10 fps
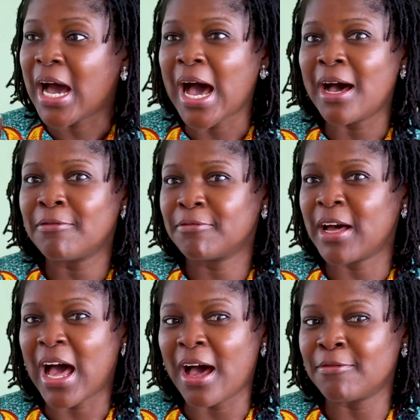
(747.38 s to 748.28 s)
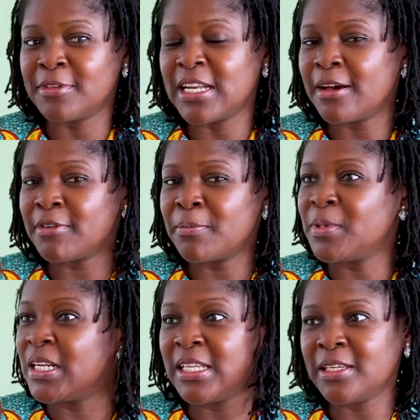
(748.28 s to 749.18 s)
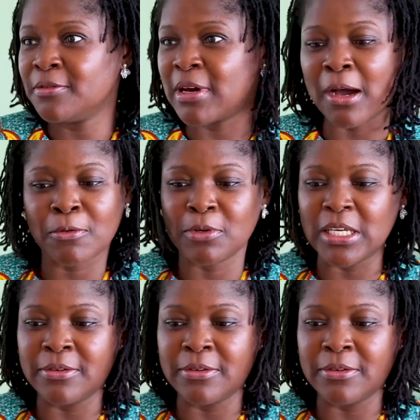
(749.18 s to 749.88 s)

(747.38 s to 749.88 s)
I've, I've never believed I could